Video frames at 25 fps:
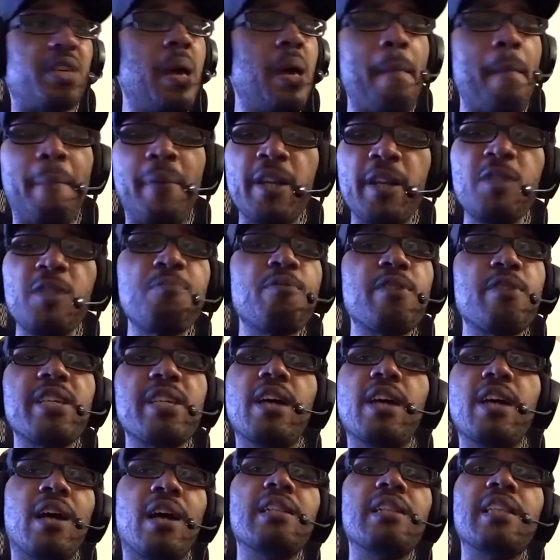But it's pretty
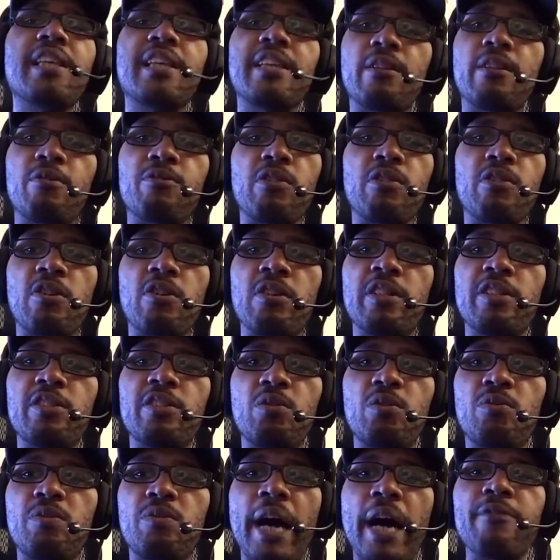ugly in those early
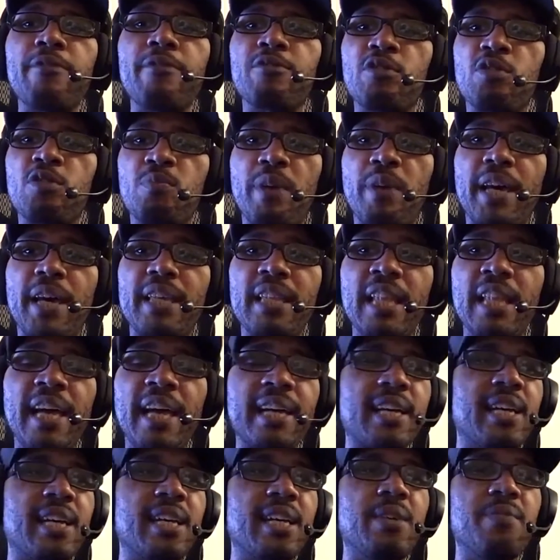2000s, man. Like,
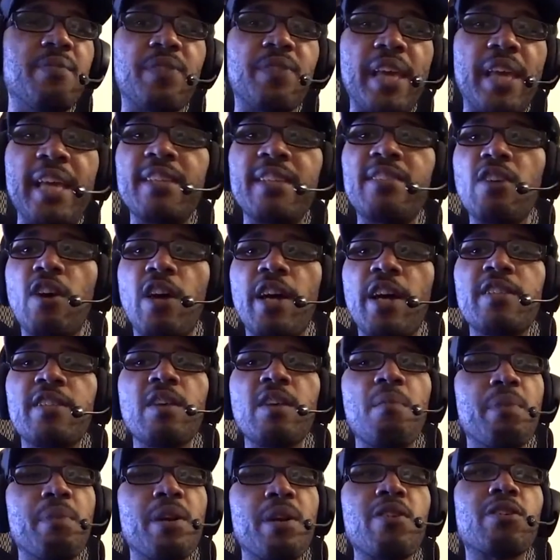it's a
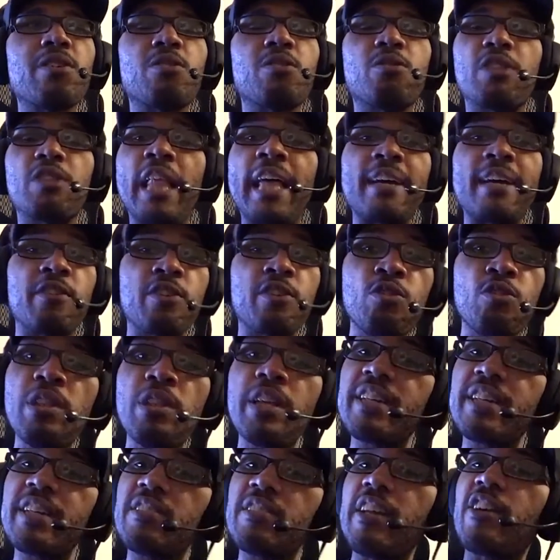miracle. Like, you look
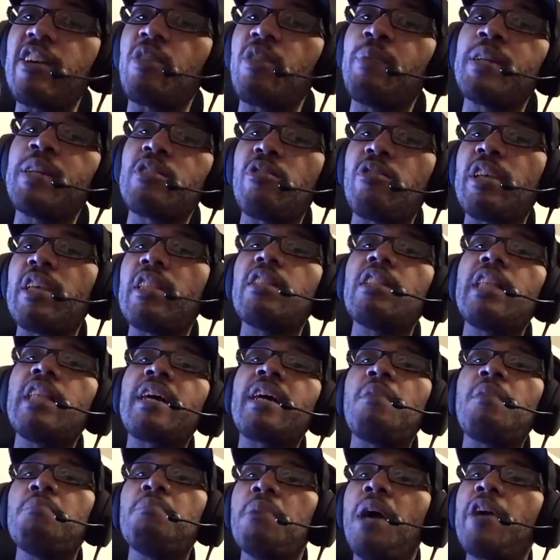at Sacramento, they look like a
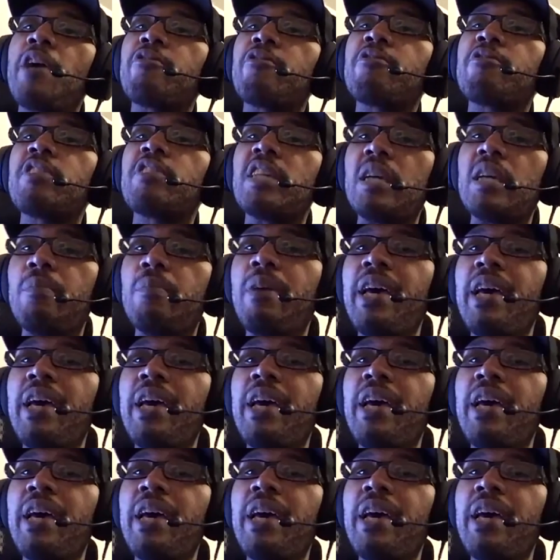modern team.